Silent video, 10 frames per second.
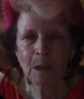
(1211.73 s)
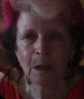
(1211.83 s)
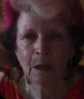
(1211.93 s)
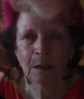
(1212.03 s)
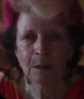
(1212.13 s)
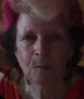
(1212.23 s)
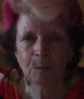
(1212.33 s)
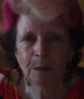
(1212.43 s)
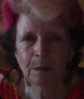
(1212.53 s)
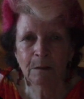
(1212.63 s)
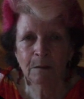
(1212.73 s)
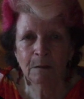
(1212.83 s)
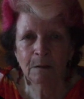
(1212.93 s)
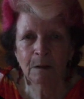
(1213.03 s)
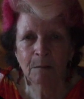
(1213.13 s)
a little bit
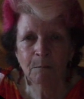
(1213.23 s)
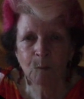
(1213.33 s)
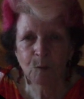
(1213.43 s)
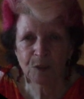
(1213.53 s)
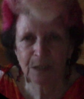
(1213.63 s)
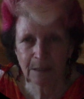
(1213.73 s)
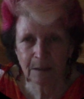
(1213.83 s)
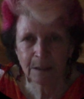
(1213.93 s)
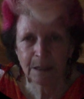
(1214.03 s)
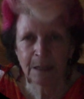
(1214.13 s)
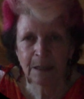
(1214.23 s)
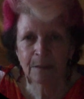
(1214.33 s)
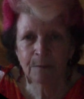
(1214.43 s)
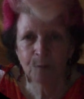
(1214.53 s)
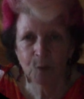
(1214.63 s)
more subtlety in the
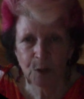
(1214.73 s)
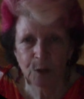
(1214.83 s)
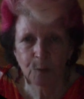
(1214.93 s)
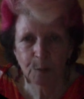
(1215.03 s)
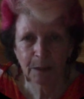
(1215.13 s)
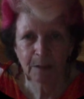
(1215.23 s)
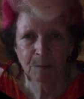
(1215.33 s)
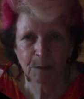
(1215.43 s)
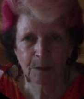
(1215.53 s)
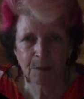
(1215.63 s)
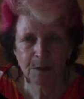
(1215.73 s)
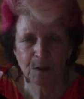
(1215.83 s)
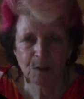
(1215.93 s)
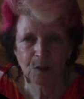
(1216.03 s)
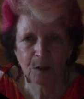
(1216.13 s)
vertical placement of the
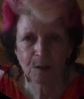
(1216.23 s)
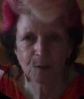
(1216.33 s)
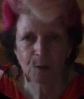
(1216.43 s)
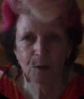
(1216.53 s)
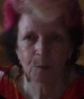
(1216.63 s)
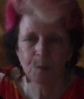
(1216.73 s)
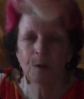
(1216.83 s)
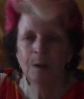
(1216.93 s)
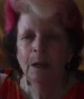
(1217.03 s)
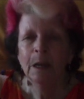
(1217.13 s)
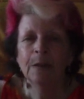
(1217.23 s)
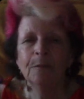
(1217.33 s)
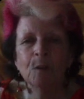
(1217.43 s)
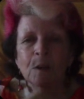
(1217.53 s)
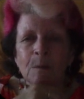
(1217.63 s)
designs would help. So if
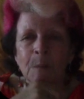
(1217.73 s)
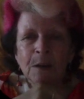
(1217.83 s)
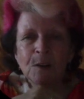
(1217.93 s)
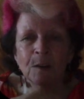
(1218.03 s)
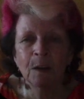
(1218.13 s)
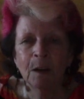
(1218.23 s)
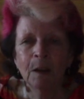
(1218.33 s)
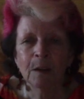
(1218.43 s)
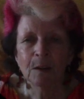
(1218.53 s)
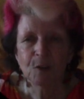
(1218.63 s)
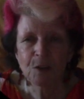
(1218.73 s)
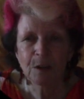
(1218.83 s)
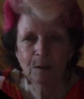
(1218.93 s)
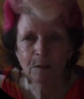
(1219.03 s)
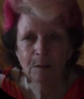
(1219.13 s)
you can imagine the
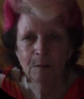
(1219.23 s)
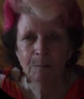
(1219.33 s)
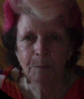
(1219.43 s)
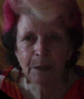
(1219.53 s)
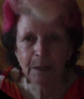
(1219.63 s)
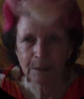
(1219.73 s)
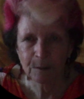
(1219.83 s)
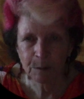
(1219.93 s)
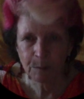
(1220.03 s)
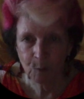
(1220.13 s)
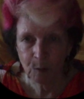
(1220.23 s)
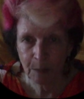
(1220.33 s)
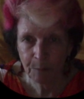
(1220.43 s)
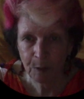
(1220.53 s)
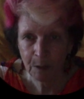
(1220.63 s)
shell being a little bit more
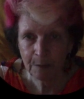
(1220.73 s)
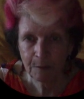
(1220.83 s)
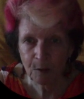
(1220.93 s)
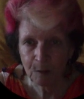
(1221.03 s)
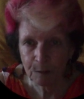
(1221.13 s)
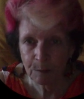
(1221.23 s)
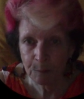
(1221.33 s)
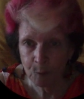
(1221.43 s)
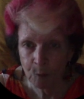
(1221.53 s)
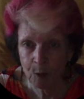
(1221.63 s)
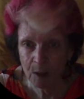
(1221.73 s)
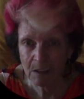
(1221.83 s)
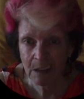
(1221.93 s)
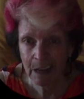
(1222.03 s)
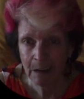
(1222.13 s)
upright, so a little bit more on its
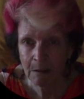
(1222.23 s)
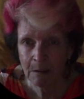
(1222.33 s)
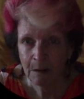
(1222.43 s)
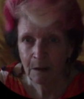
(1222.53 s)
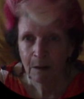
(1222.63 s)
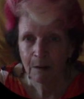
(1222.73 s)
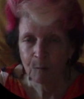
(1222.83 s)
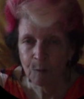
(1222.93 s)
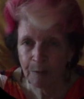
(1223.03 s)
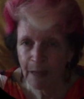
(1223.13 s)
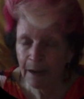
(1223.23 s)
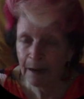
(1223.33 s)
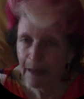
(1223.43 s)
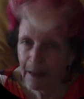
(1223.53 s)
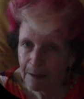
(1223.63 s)
end, would that
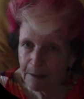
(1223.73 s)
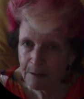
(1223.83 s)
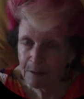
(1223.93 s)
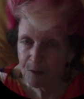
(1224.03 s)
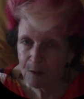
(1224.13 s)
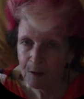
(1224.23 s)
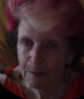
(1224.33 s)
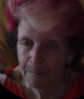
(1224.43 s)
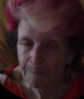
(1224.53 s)
enhance the design?